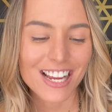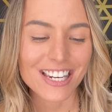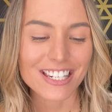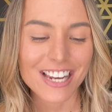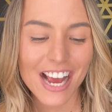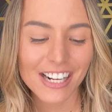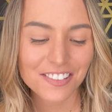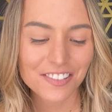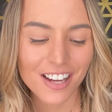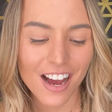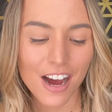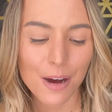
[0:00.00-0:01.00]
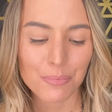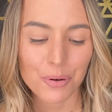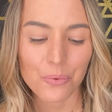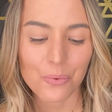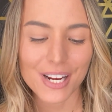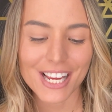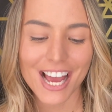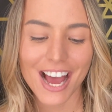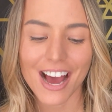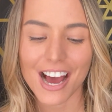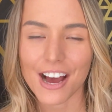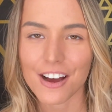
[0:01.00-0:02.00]
Next up, we
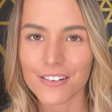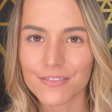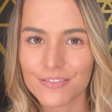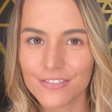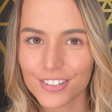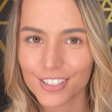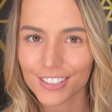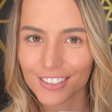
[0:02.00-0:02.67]
have